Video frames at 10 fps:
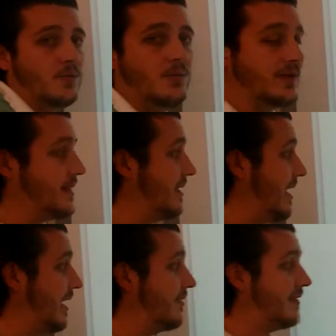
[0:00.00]
What's
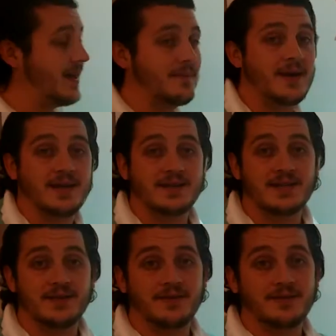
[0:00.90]
negative 10 minus
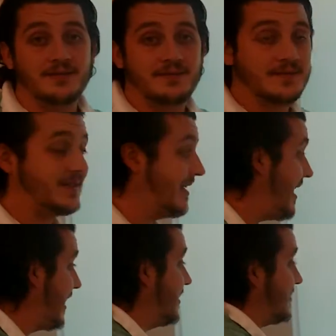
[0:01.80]
7? It's
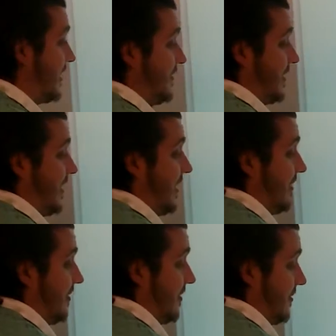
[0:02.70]
negative 17.